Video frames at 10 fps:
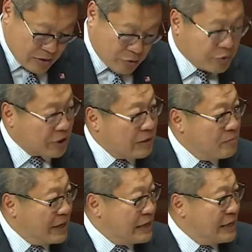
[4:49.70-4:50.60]
through the
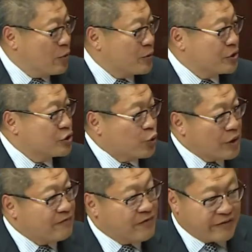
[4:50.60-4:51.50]
committee or the
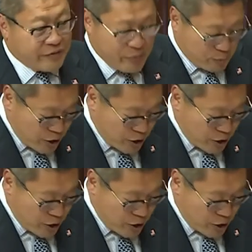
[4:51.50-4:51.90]
joint favorable